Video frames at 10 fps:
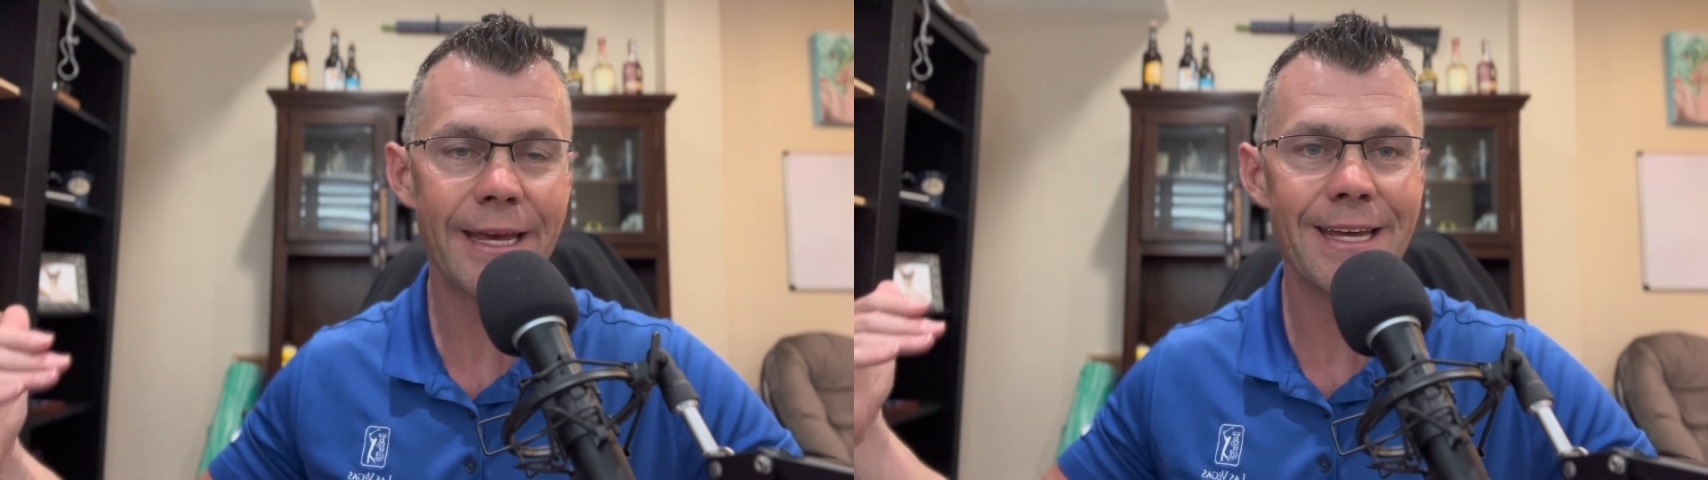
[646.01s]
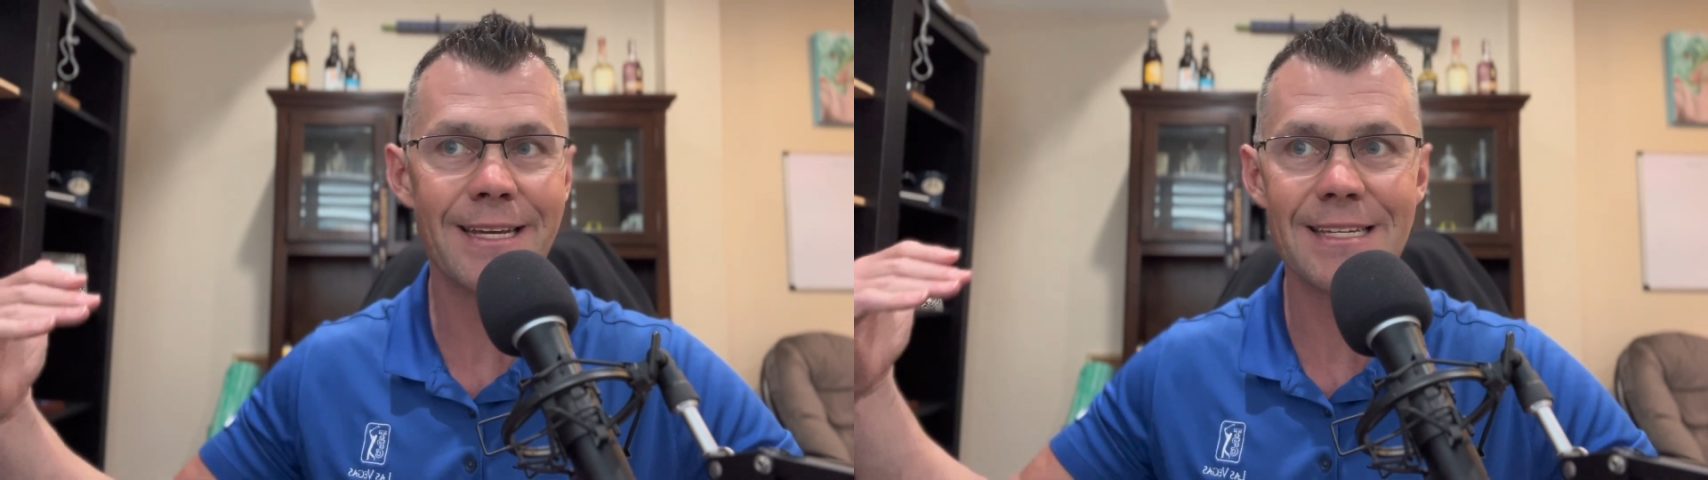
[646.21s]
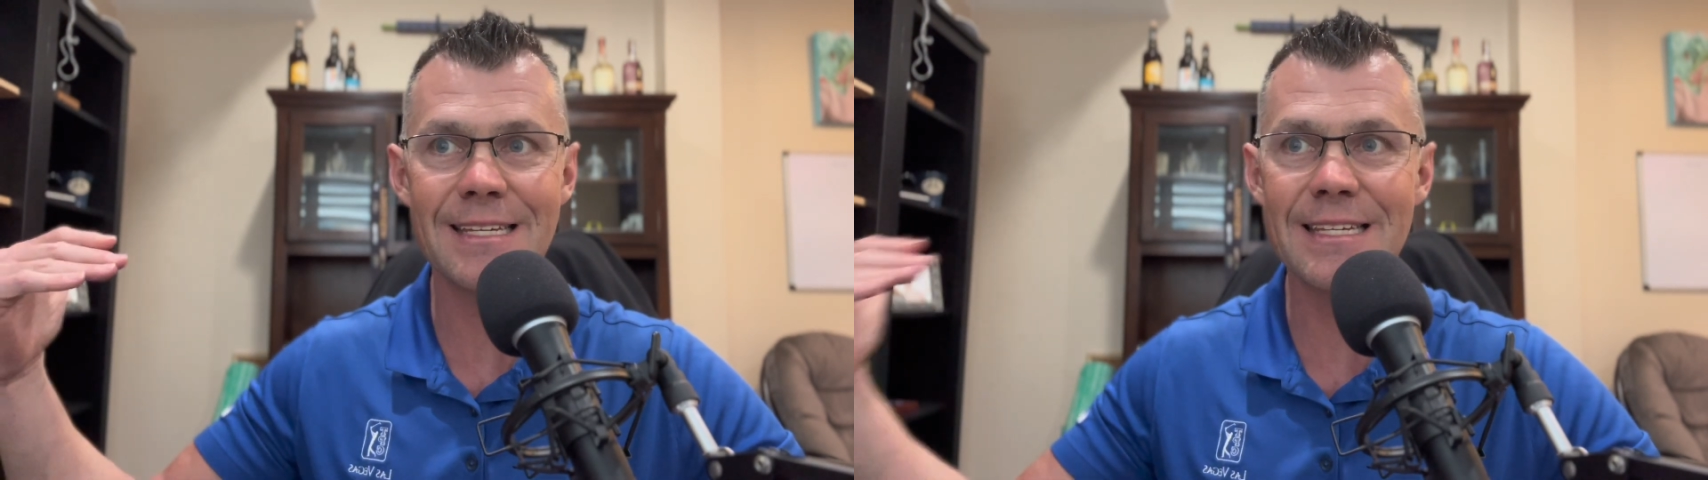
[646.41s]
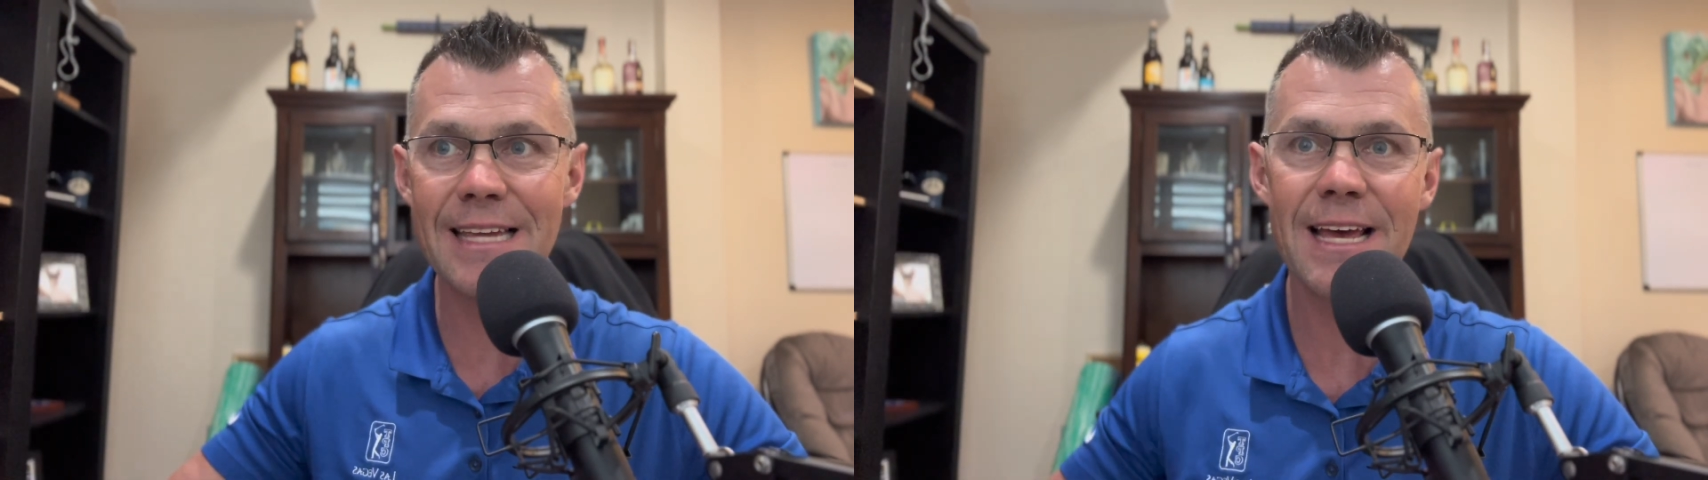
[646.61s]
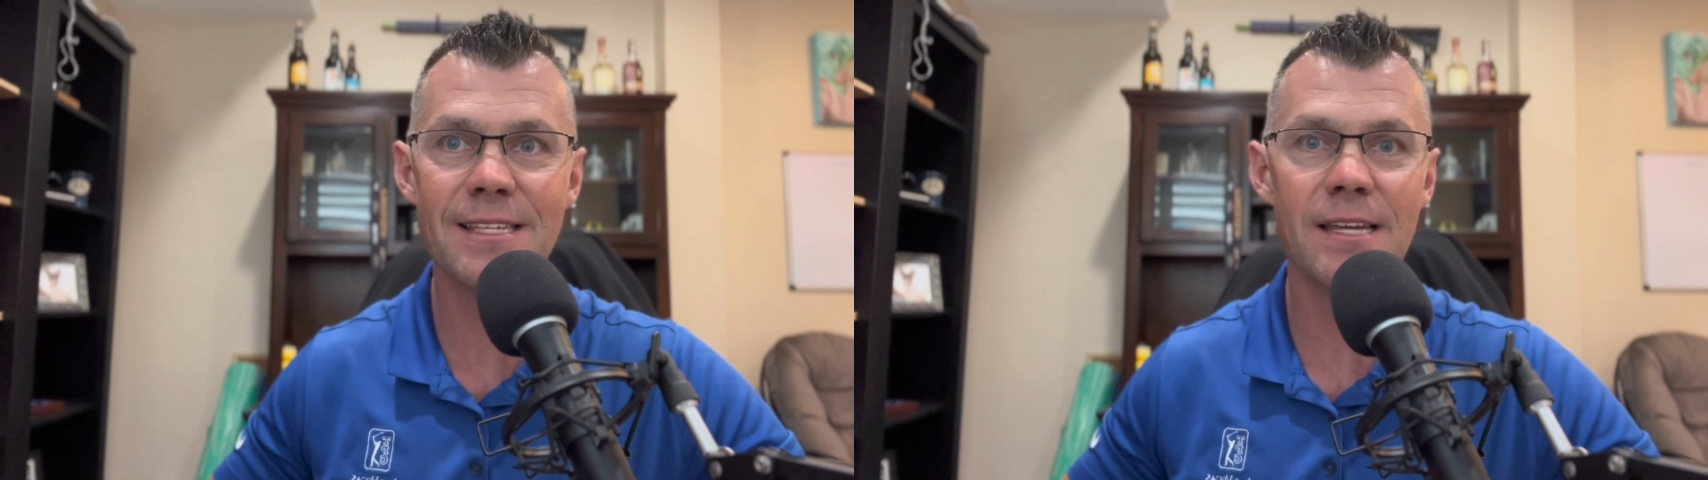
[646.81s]
in a
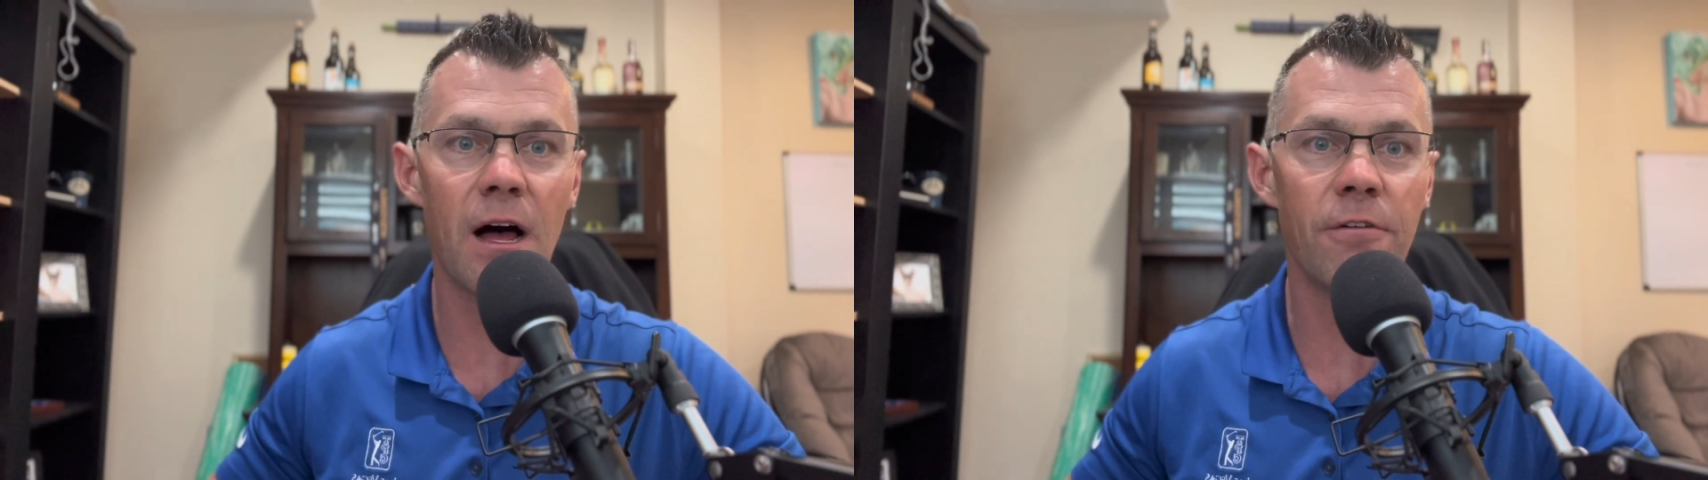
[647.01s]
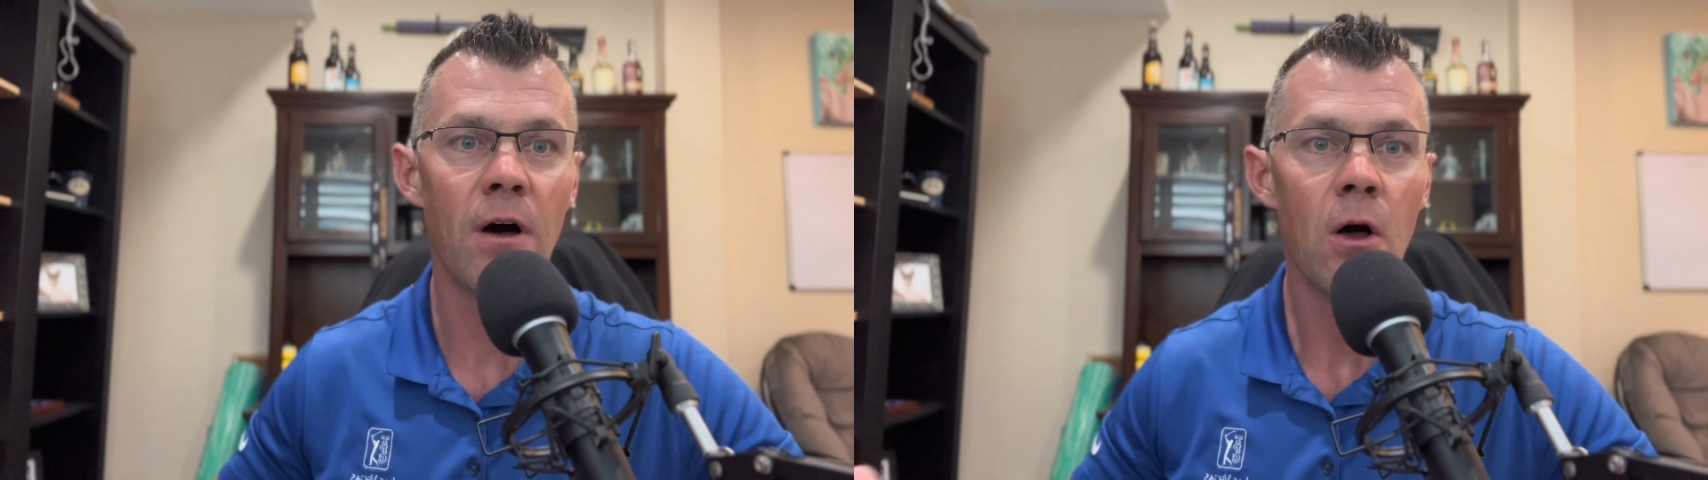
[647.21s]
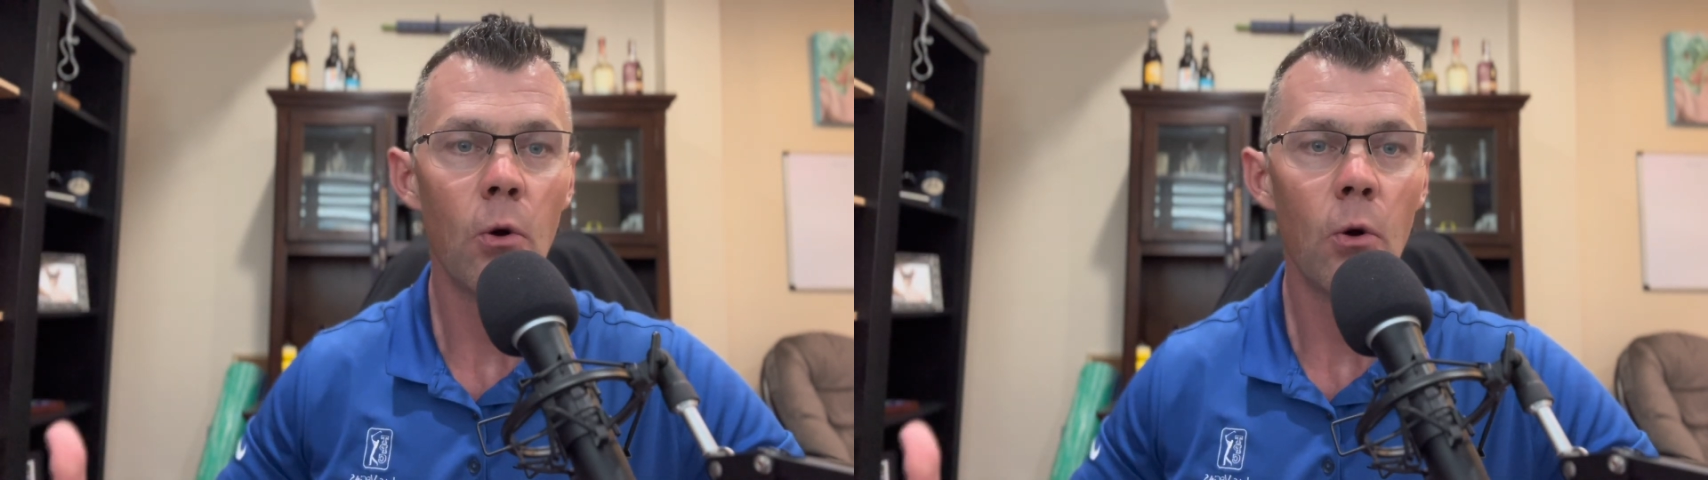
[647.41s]
sense of